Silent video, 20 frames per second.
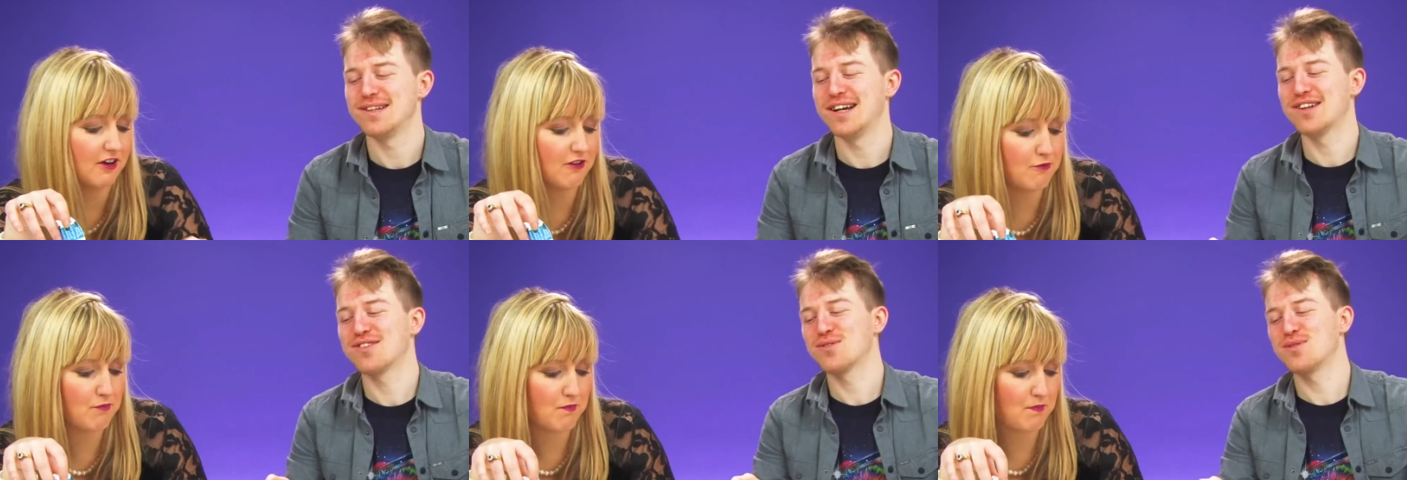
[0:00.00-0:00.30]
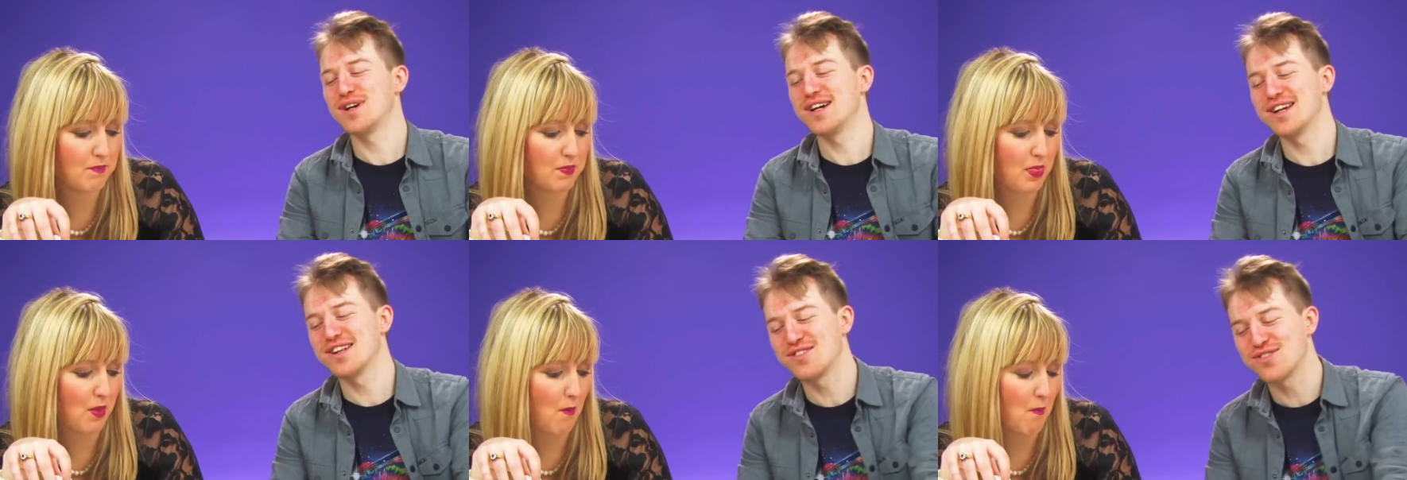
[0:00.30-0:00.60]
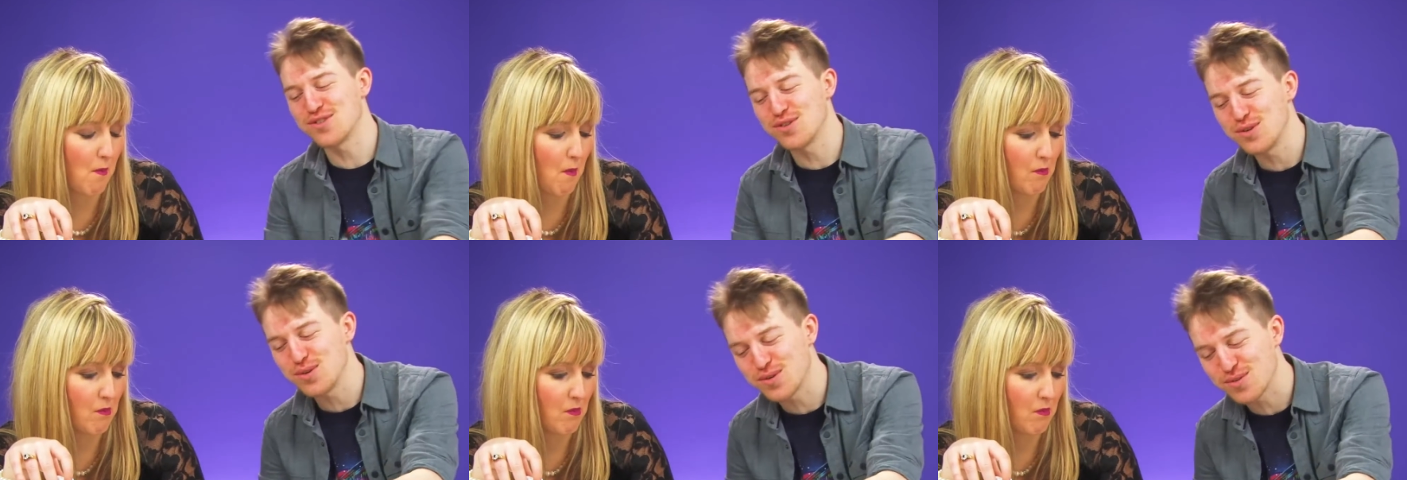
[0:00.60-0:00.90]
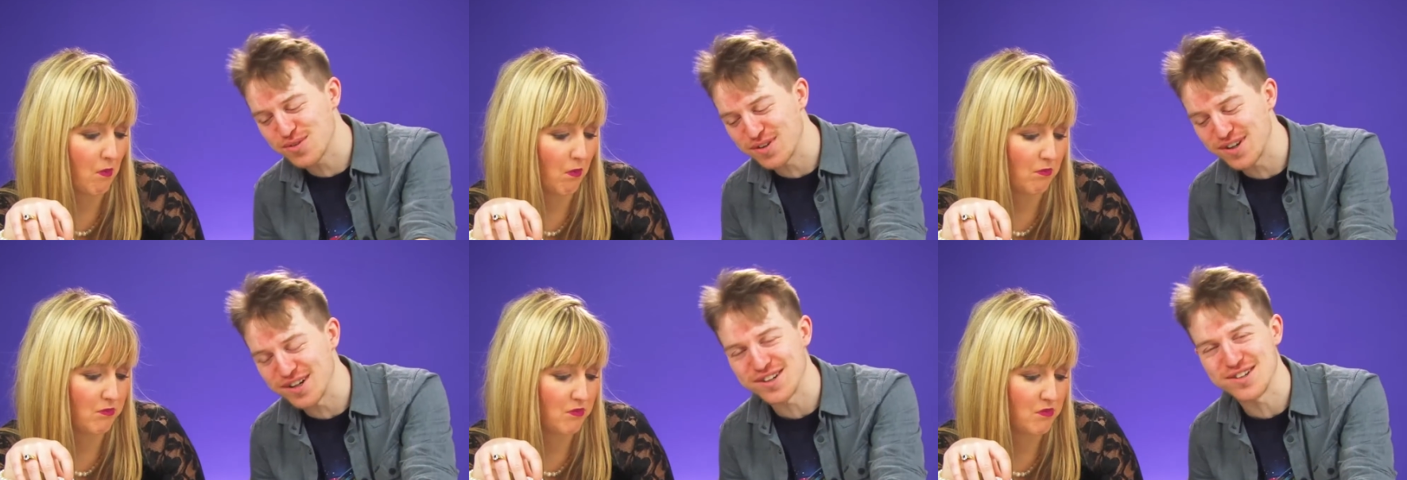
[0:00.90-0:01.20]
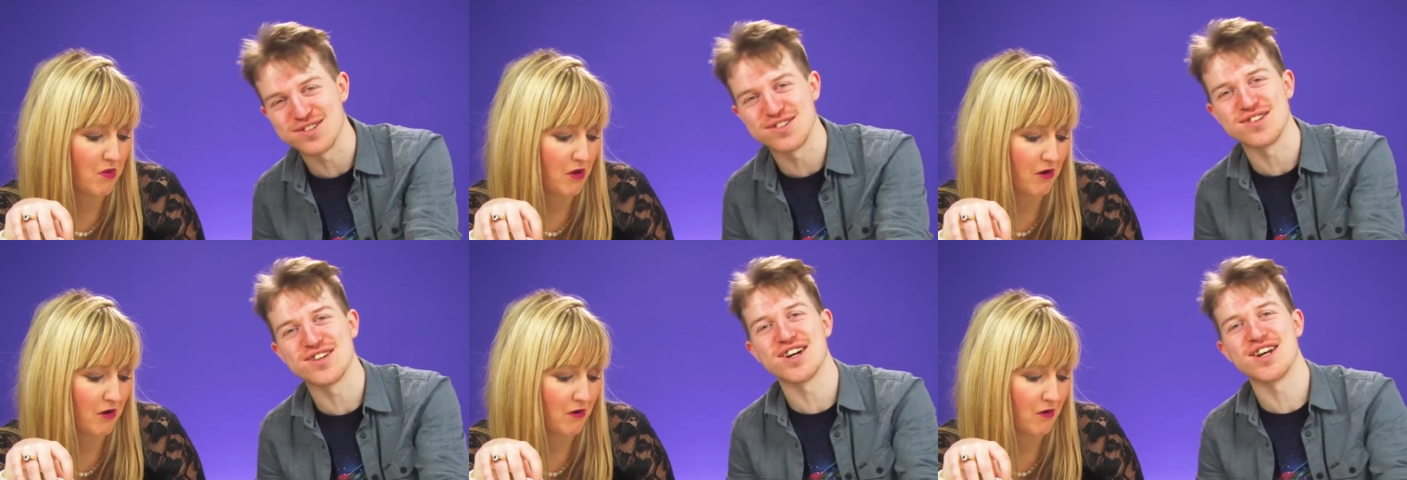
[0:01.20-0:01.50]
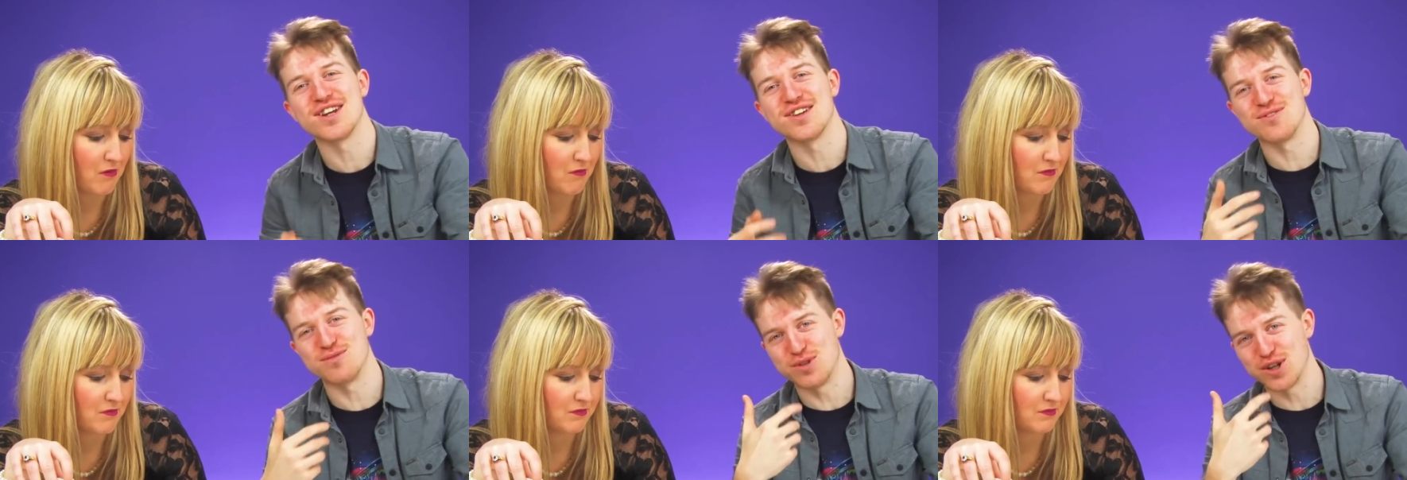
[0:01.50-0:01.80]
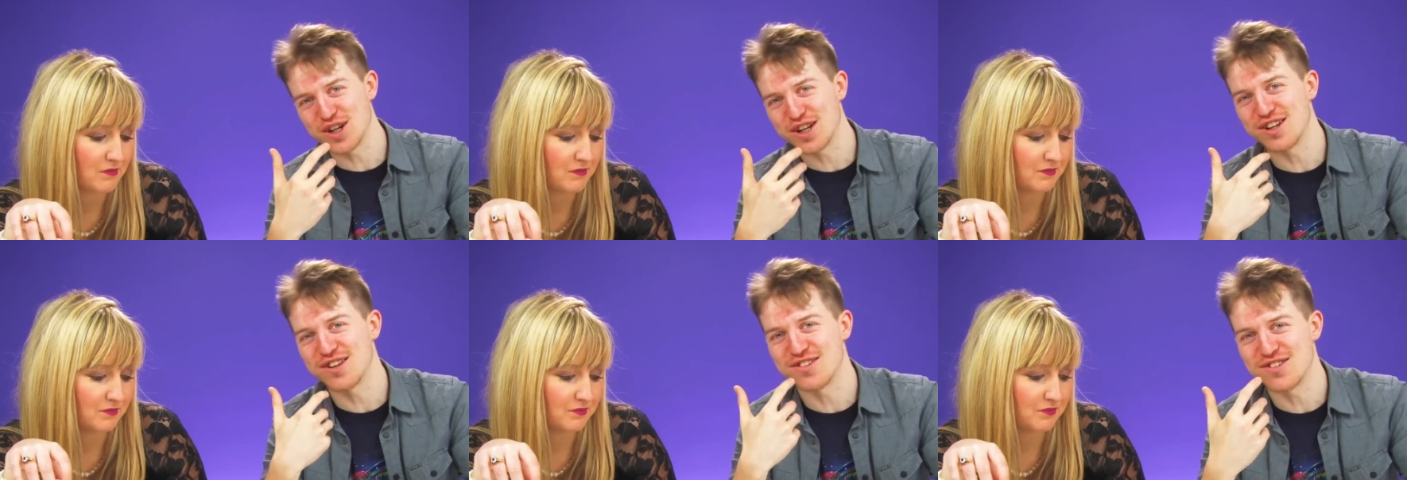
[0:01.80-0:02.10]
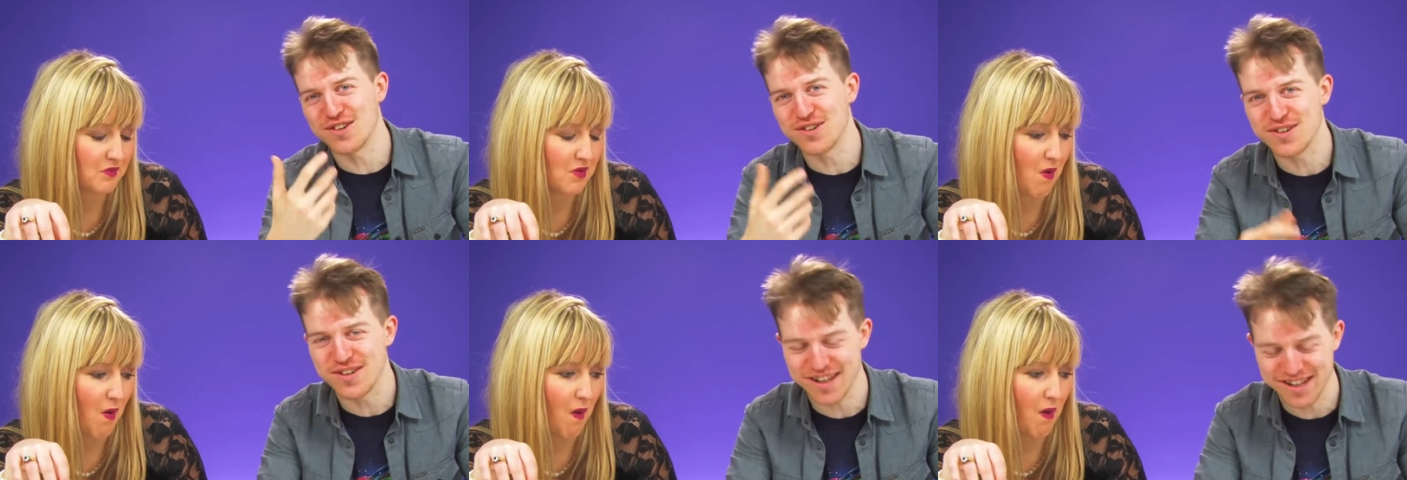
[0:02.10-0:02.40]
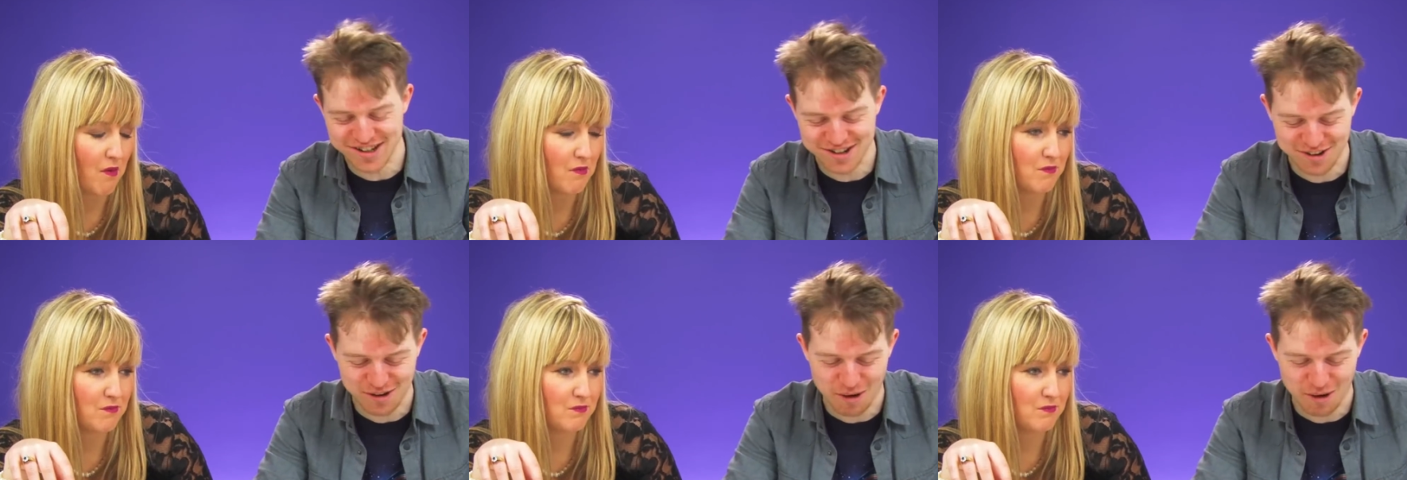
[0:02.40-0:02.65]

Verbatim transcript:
Speaker 1: That's why it's Zucra, because you gotta zuck it.